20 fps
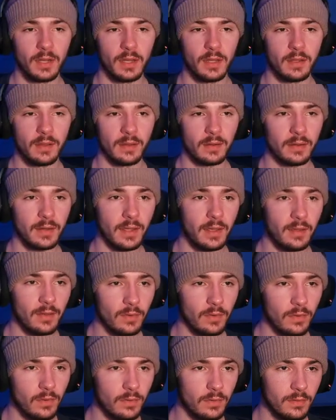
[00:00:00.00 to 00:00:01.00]

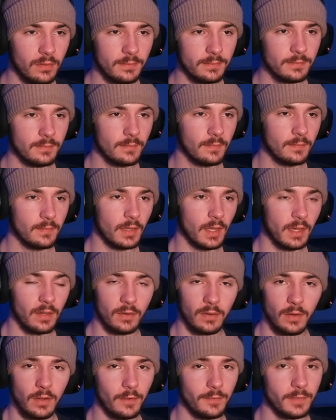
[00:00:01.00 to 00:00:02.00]
Guerrero. I
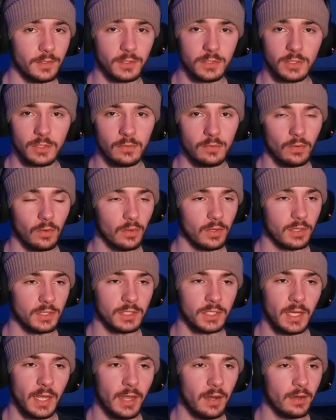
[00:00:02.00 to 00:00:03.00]
don't know if you should roll the
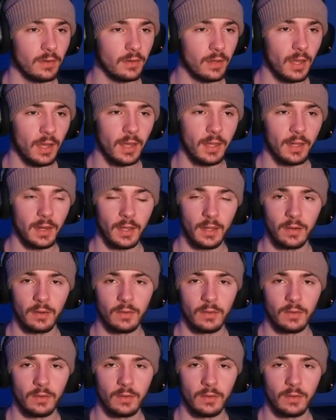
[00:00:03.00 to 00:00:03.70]
J or not. I